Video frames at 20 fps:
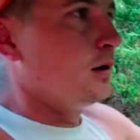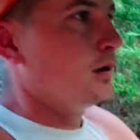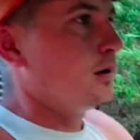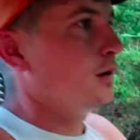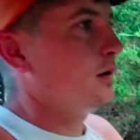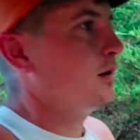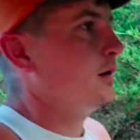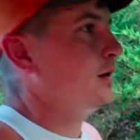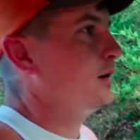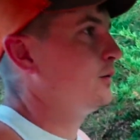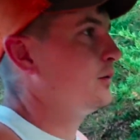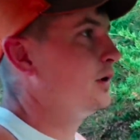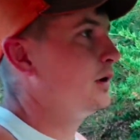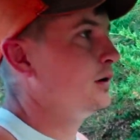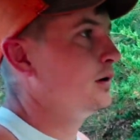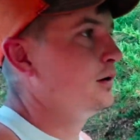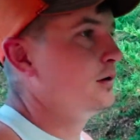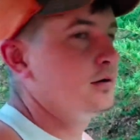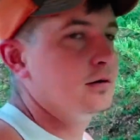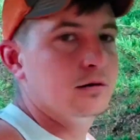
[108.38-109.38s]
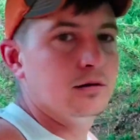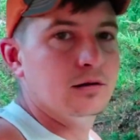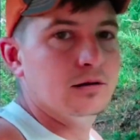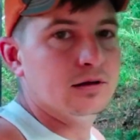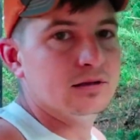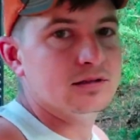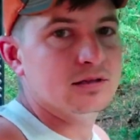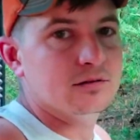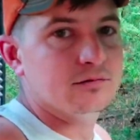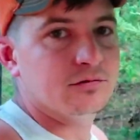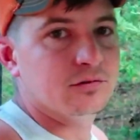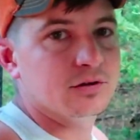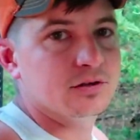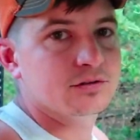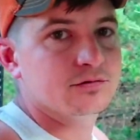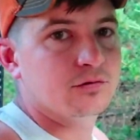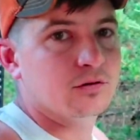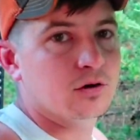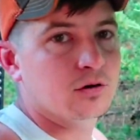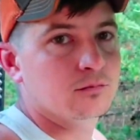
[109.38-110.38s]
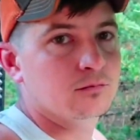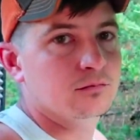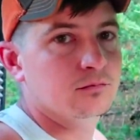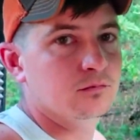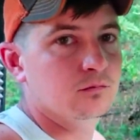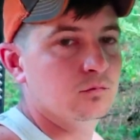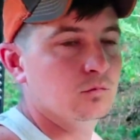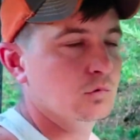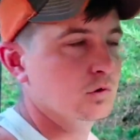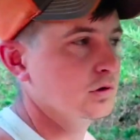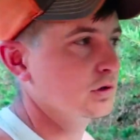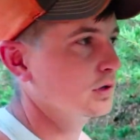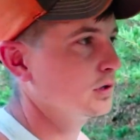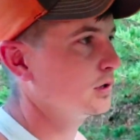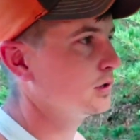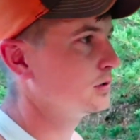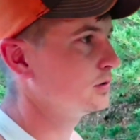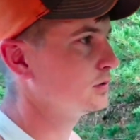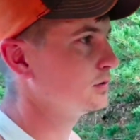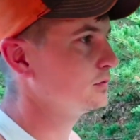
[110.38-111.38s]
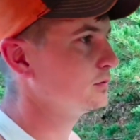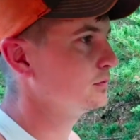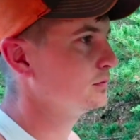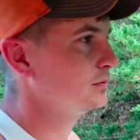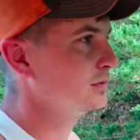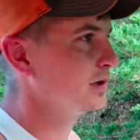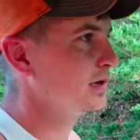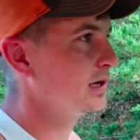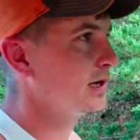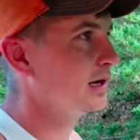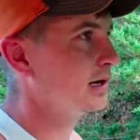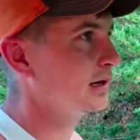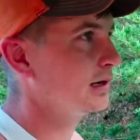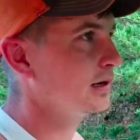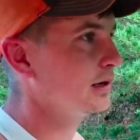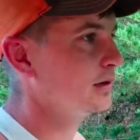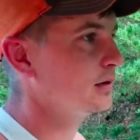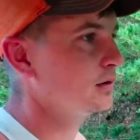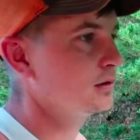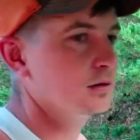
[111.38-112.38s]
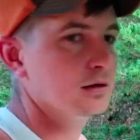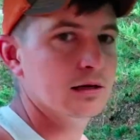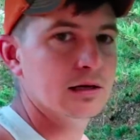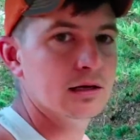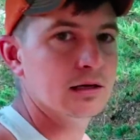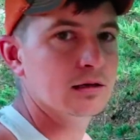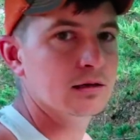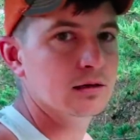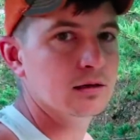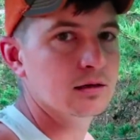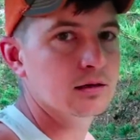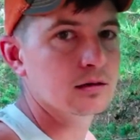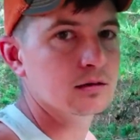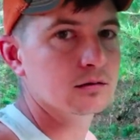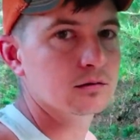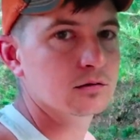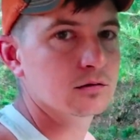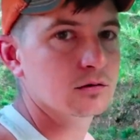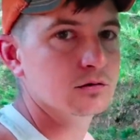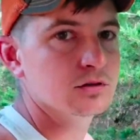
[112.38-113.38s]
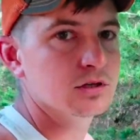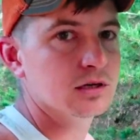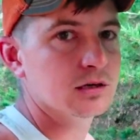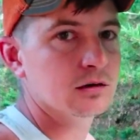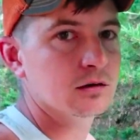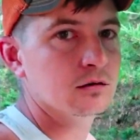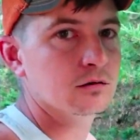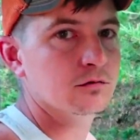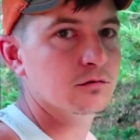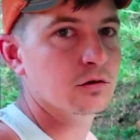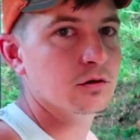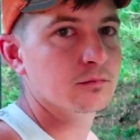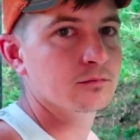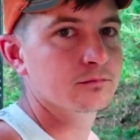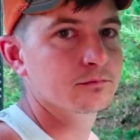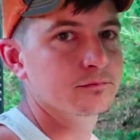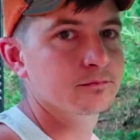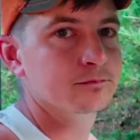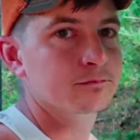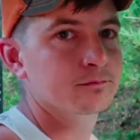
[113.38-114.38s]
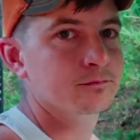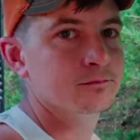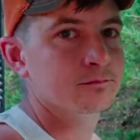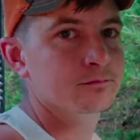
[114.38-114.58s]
Alright, well, that's it for this farm. We're going to get out of here and uh, go check another farm.